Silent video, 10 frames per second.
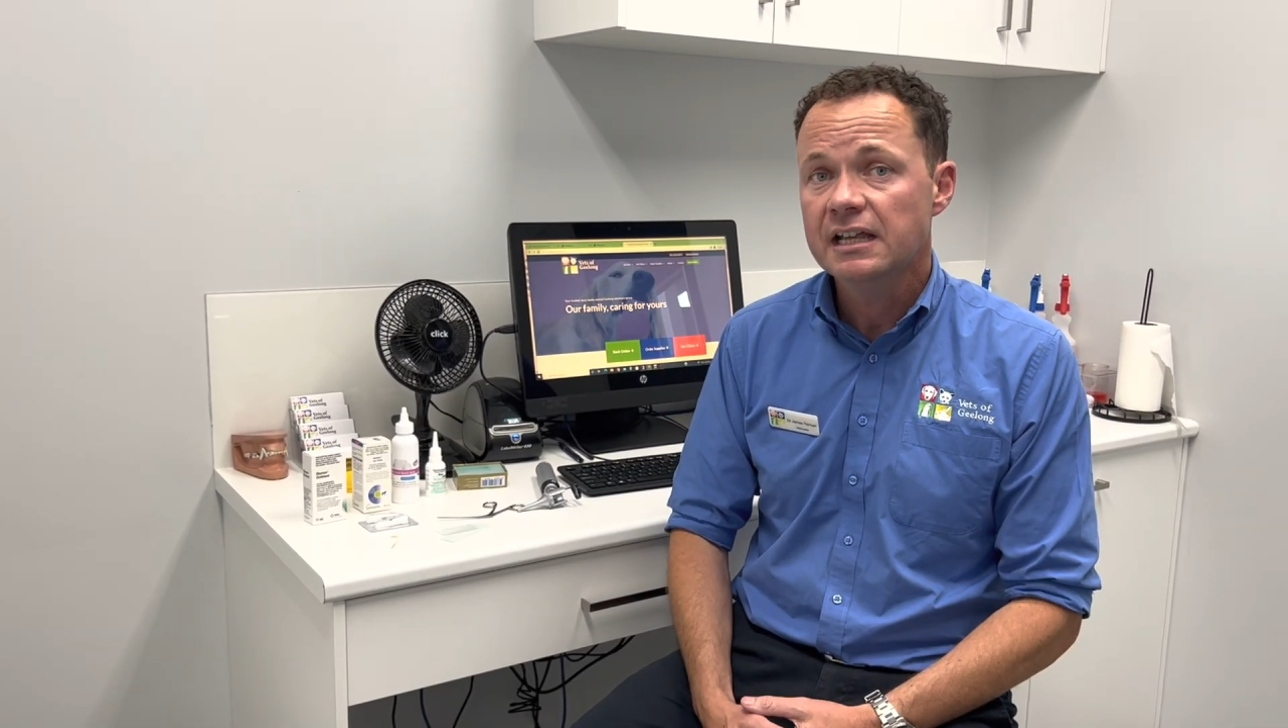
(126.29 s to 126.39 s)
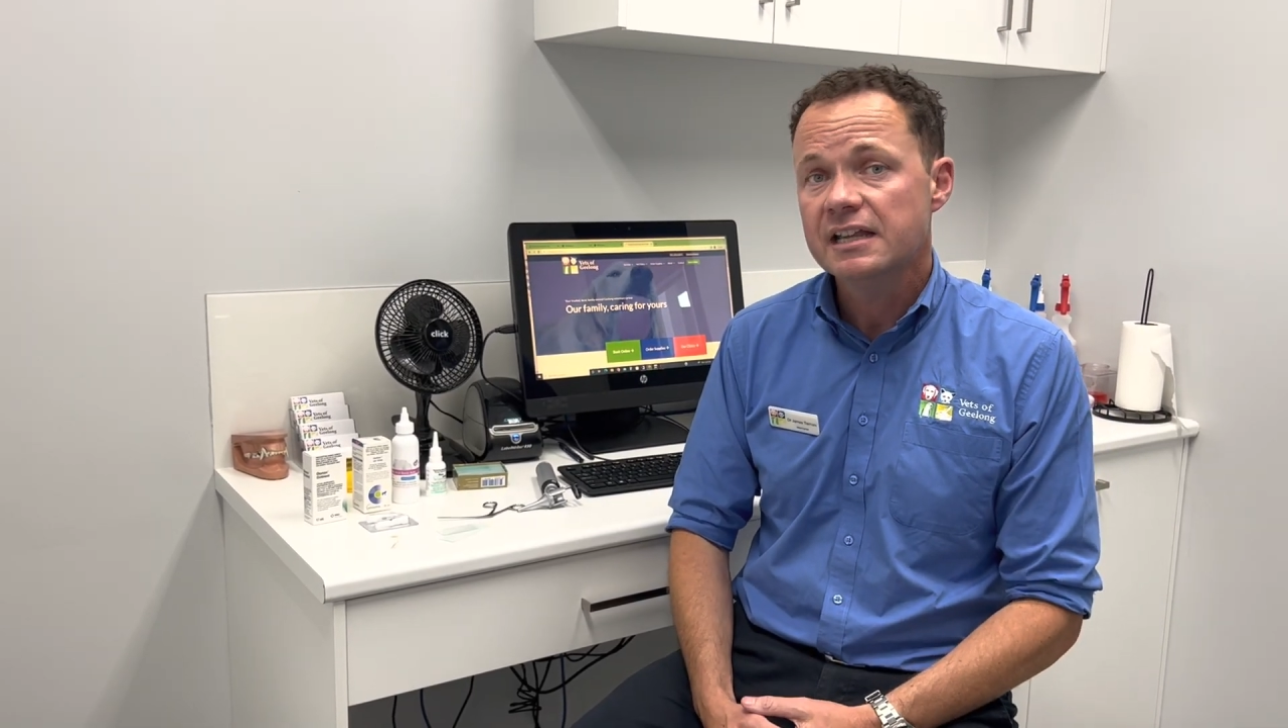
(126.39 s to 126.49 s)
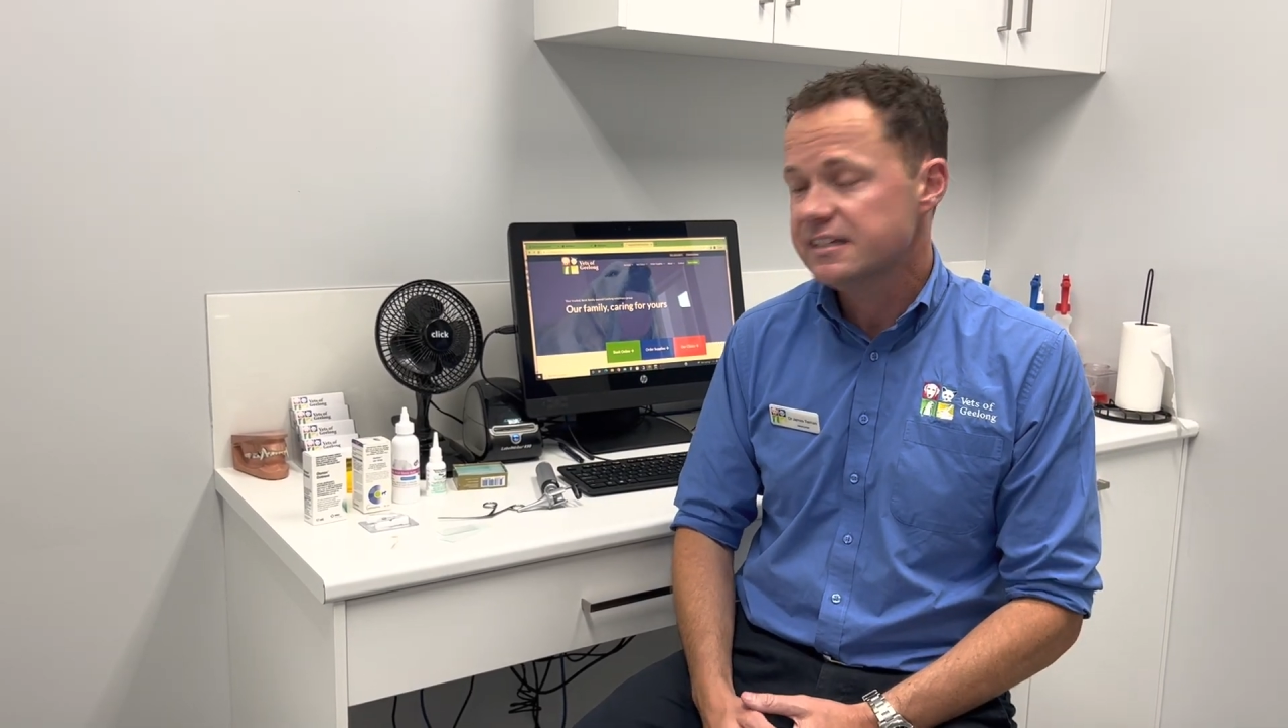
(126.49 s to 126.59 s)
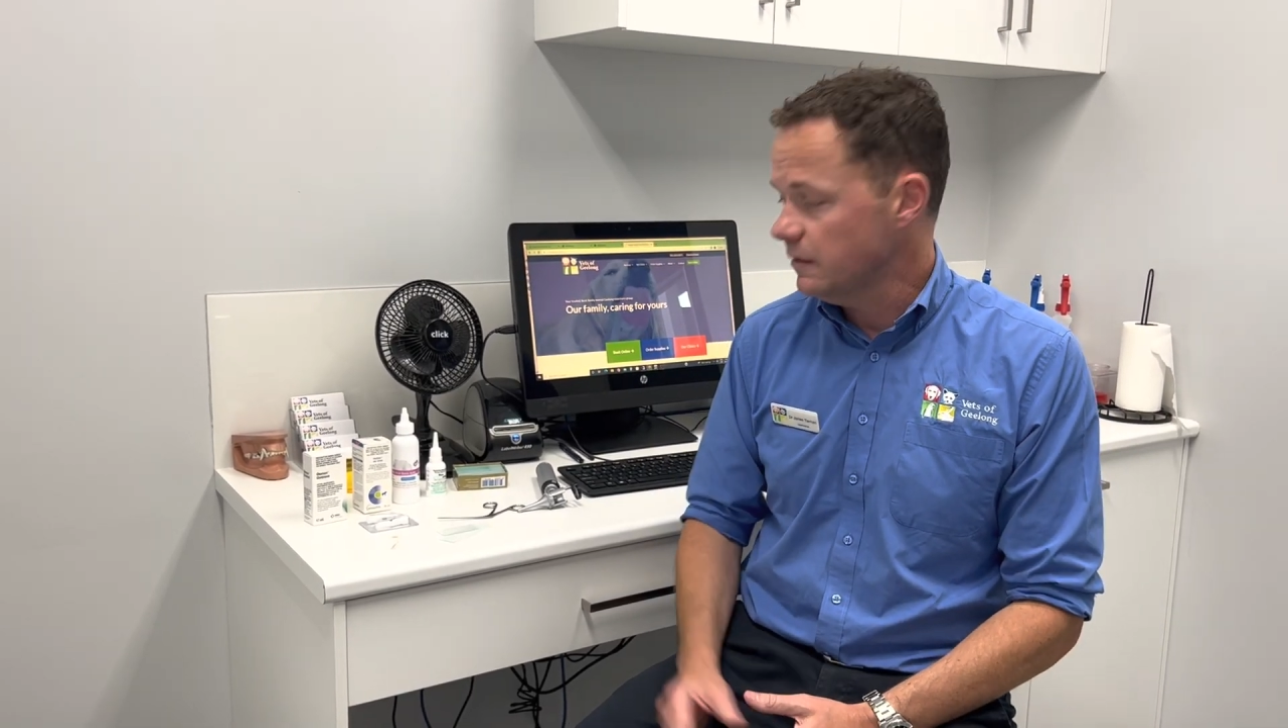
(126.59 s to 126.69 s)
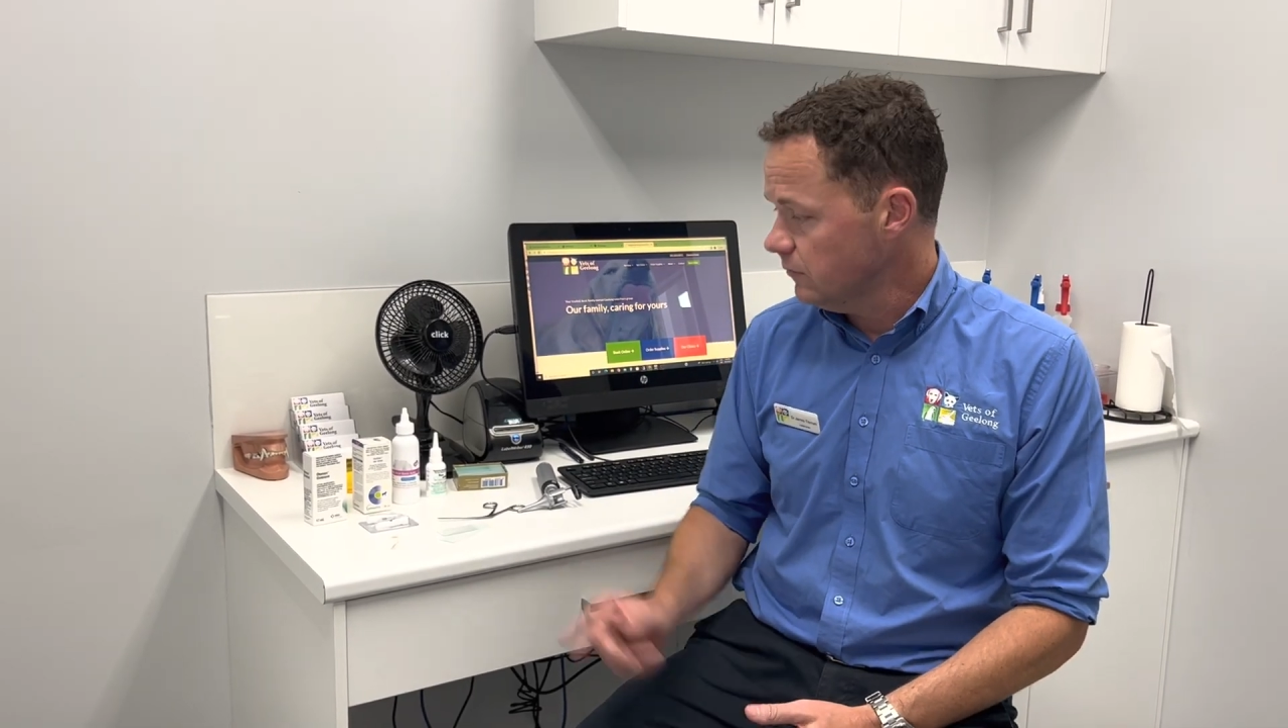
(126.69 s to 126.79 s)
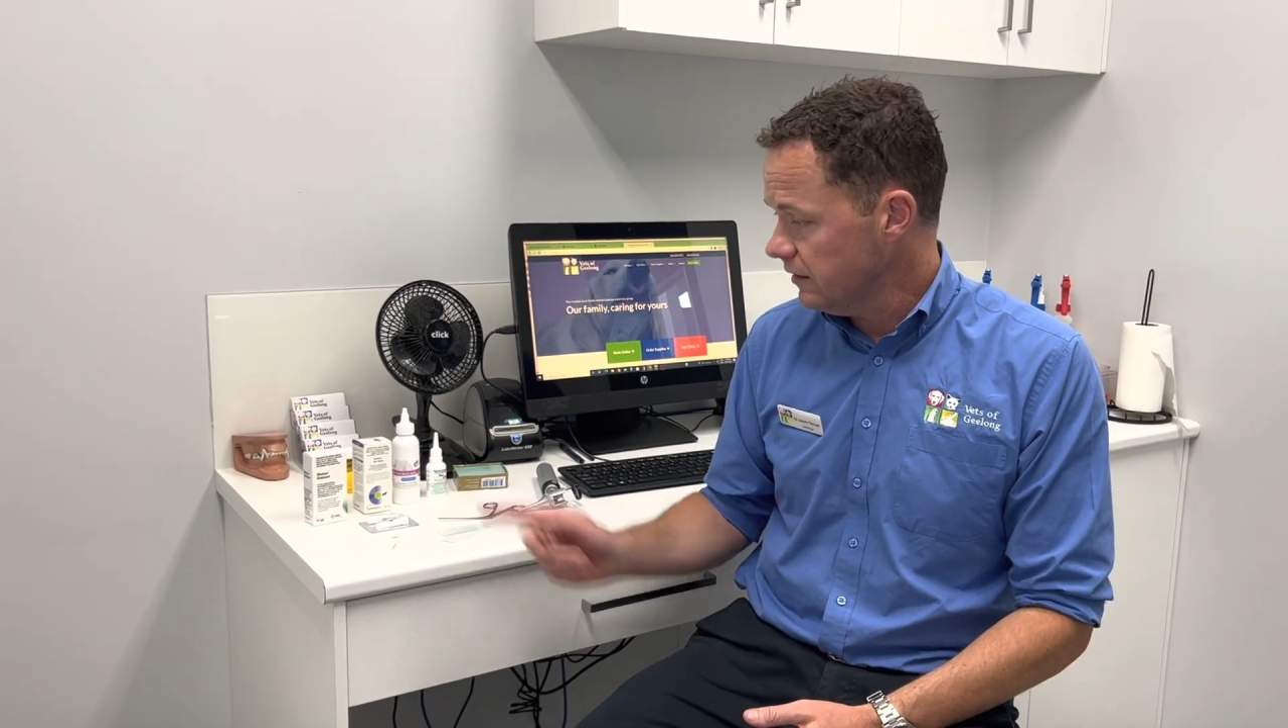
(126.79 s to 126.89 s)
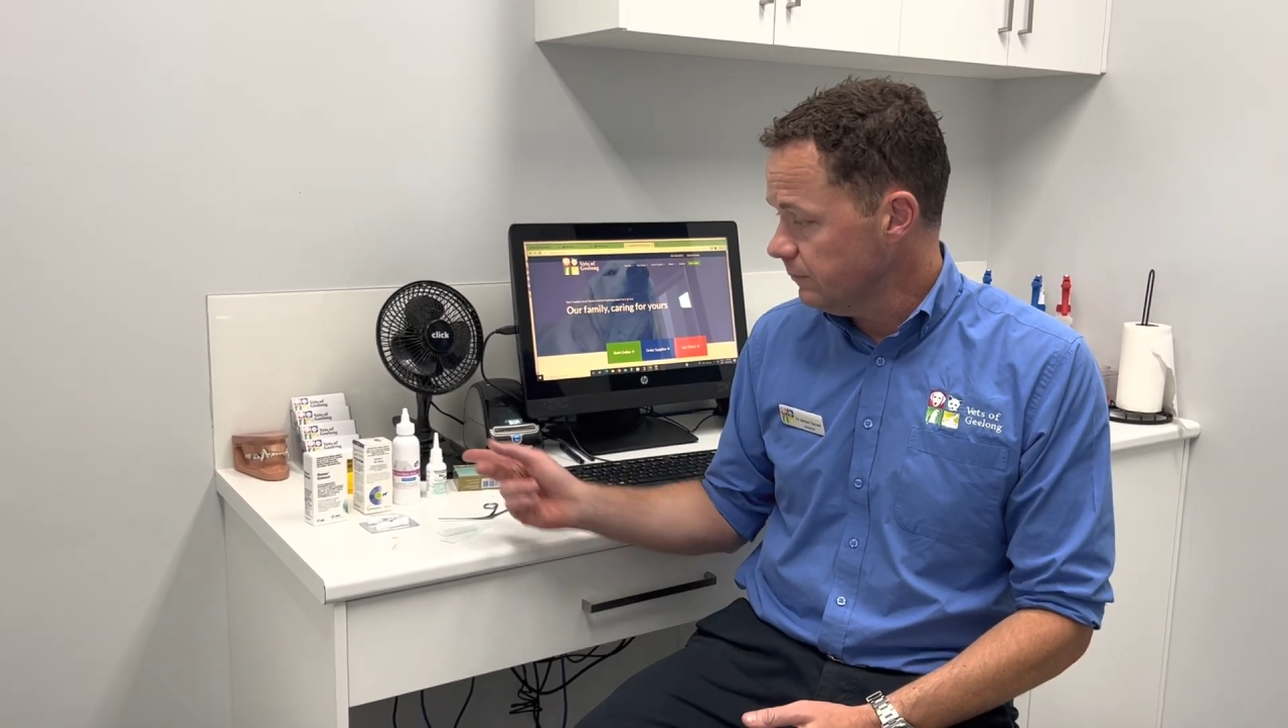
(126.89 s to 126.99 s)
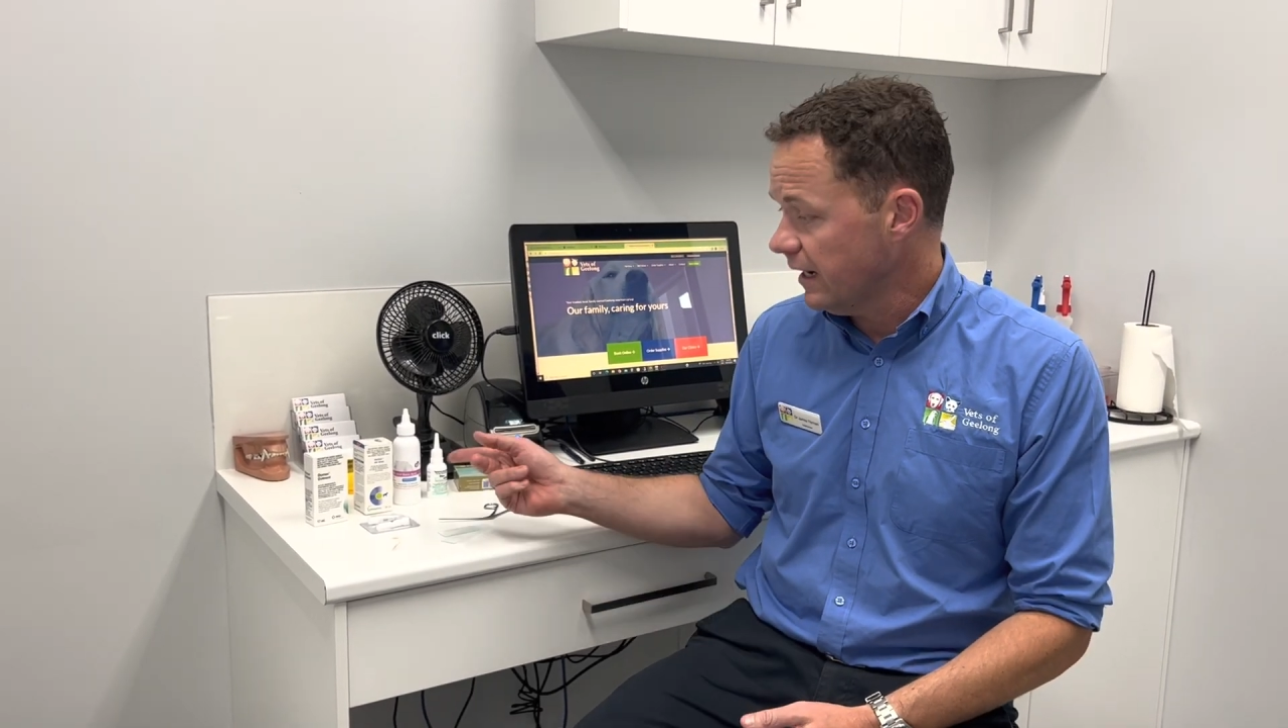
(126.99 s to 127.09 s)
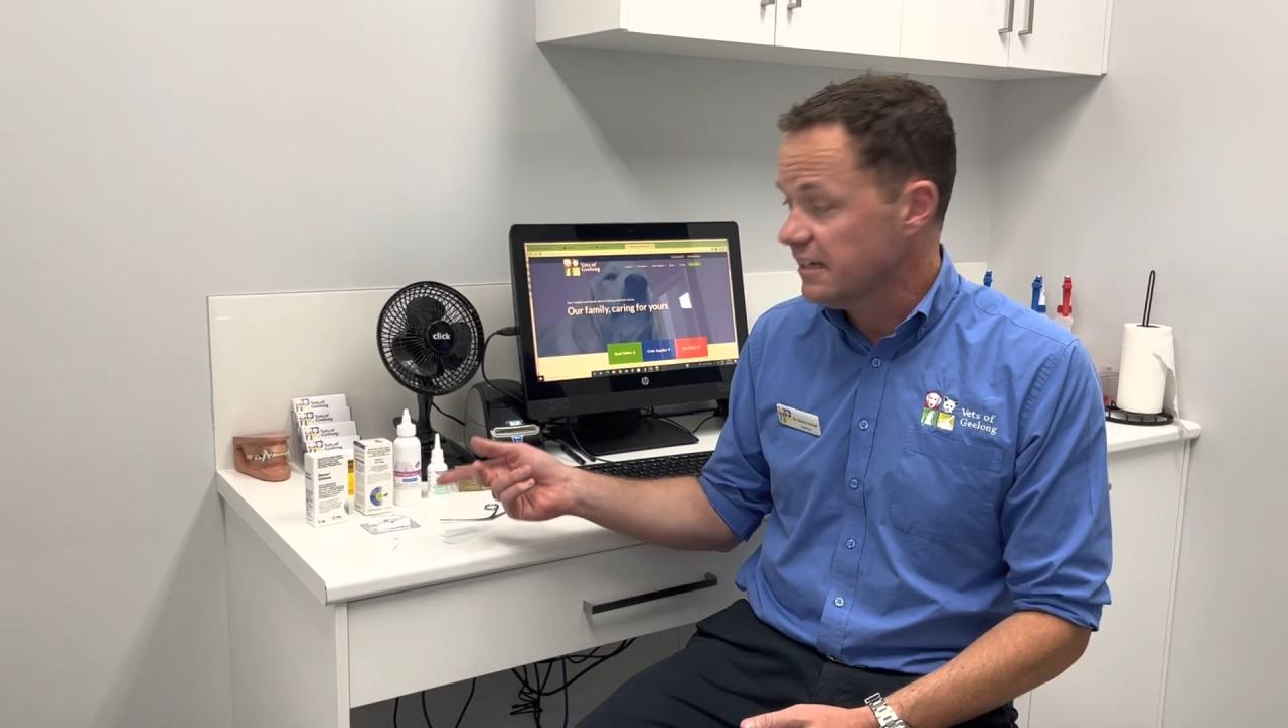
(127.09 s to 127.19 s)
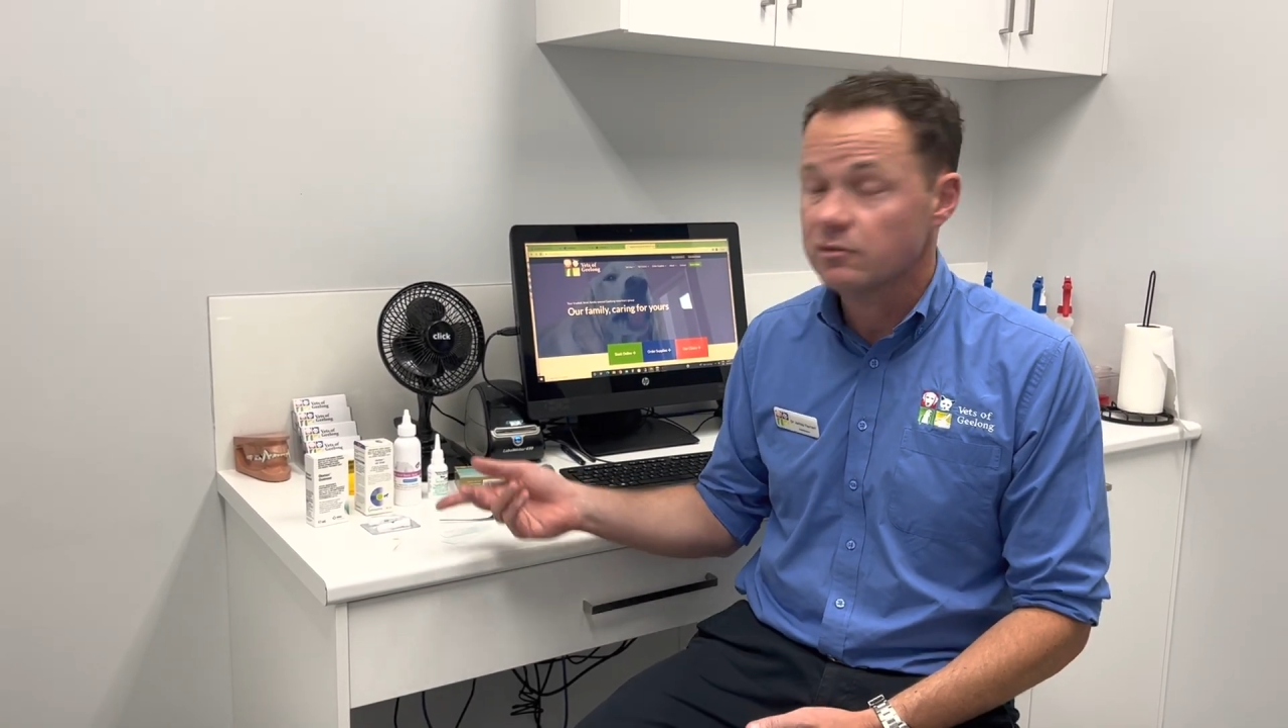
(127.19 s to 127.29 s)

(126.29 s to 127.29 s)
similarly based